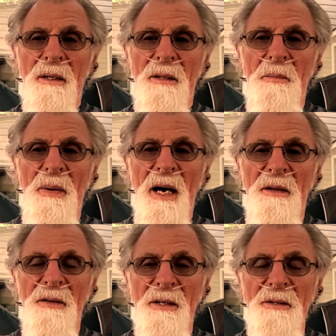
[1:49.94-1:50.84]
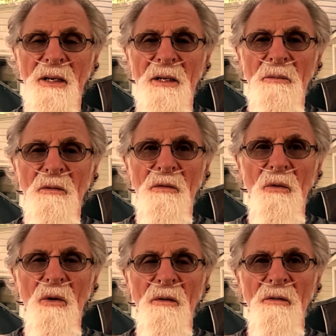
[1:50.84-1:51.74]
the path I'd taken
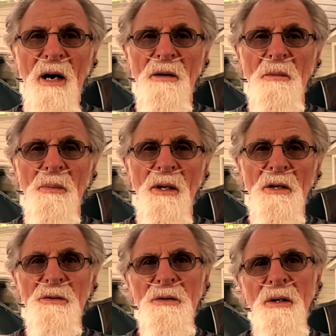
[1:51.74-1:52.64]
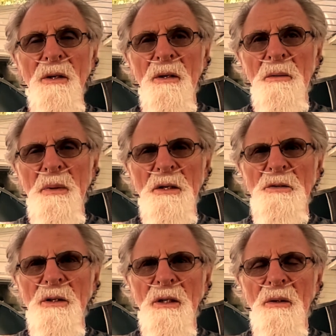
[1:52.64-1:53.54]
before. I found the place
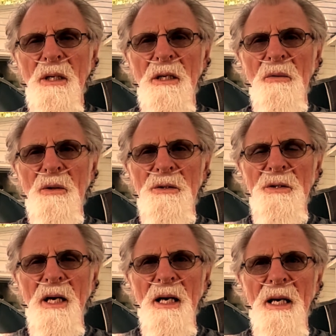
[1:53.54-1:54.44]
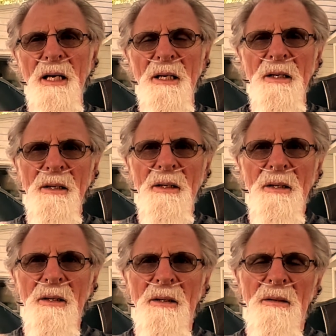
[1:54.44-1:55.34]
basically was a,
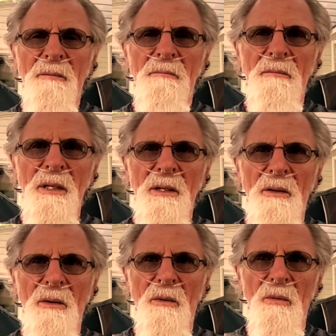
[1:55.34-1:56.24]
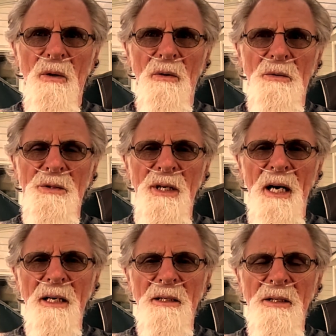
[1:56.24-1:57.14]
you know, a
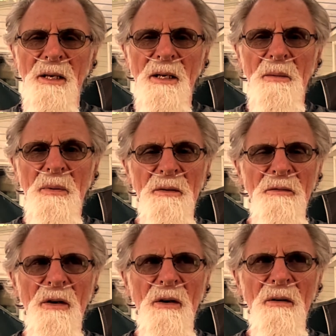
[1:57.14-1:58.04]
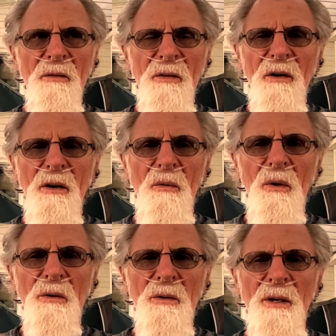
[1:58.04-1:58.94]
roadside thing, but very, very
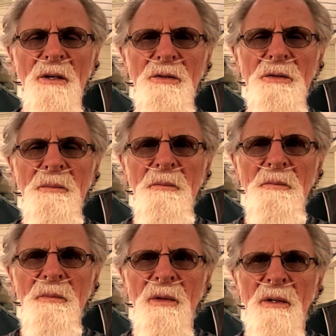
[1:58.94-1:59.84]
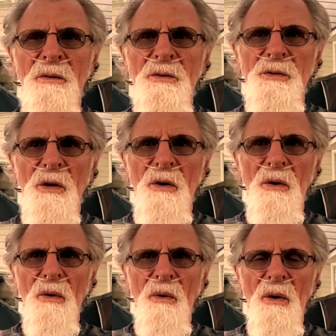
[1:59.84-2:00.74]
wilderness.
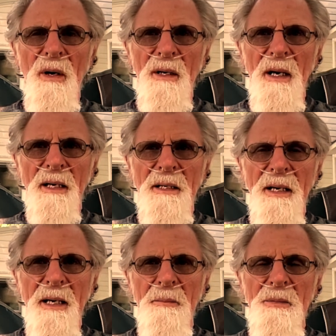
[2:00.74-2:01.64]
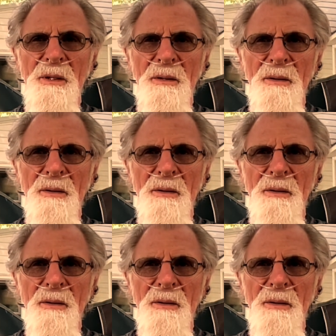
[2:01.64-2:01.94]
So I camped